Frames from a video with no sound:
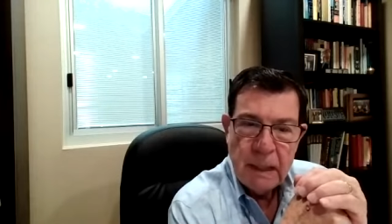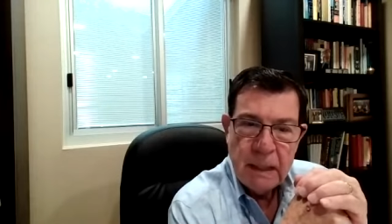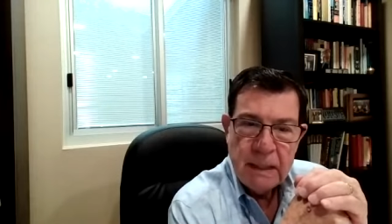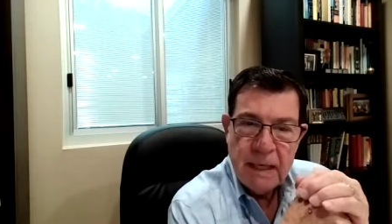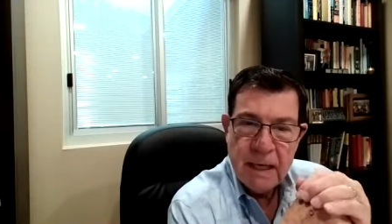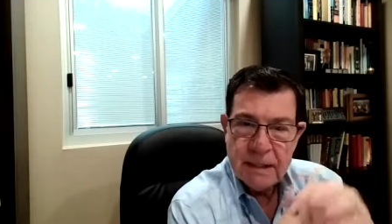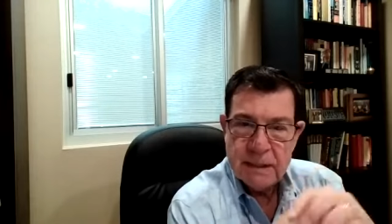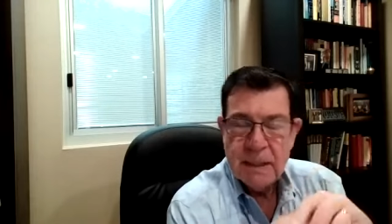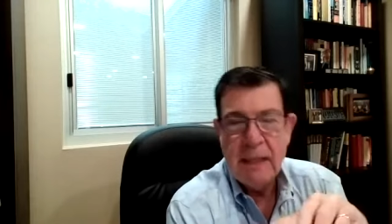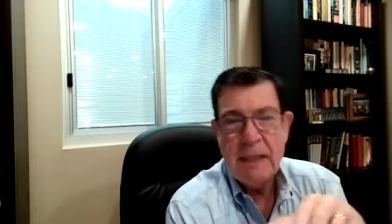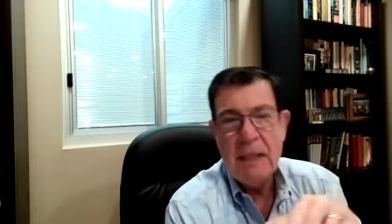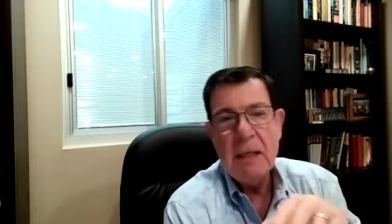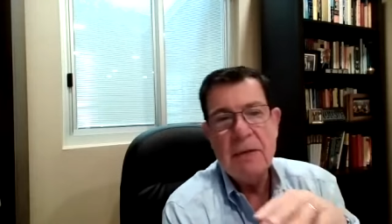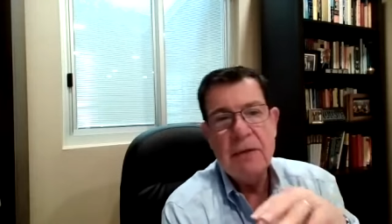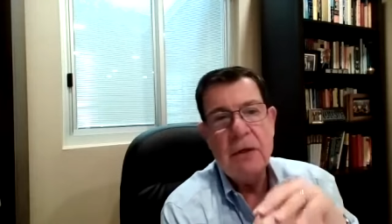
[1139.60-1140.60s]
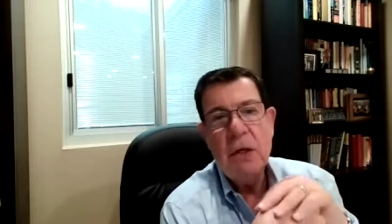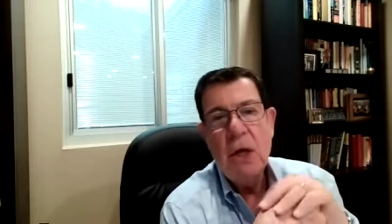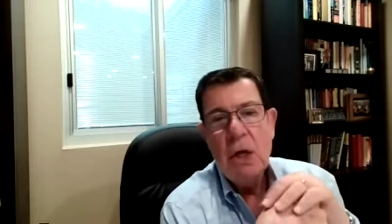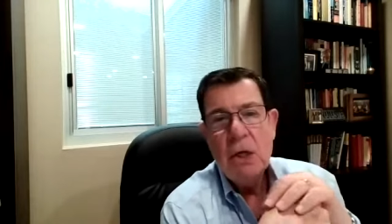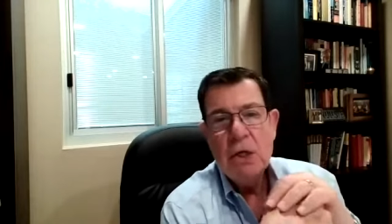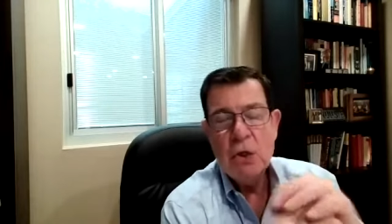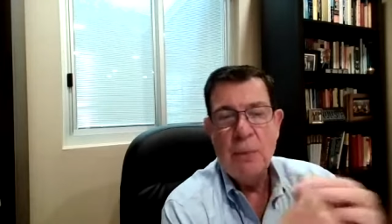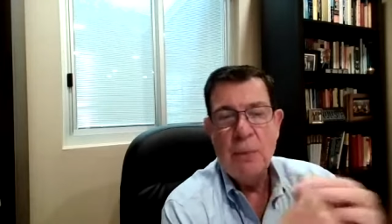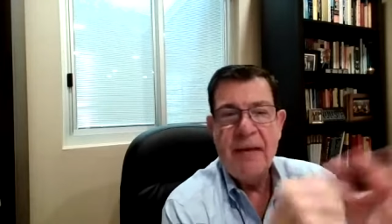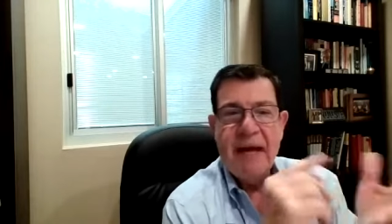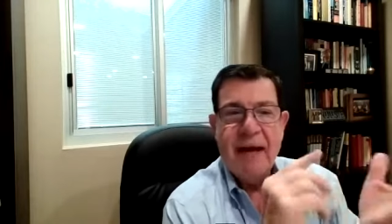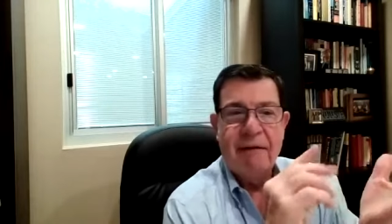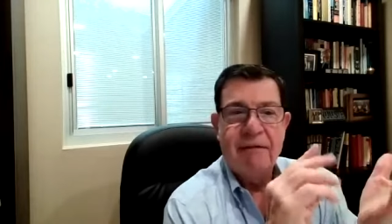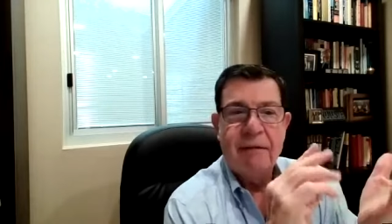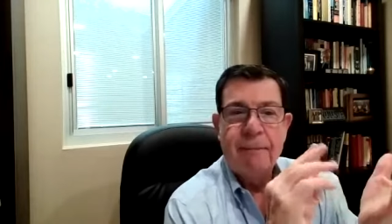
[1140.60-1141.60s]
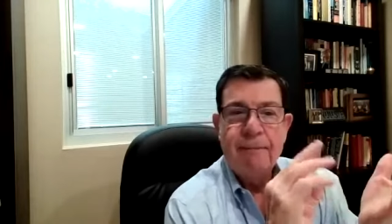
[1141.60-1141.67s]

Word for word: Yes, any other? So we have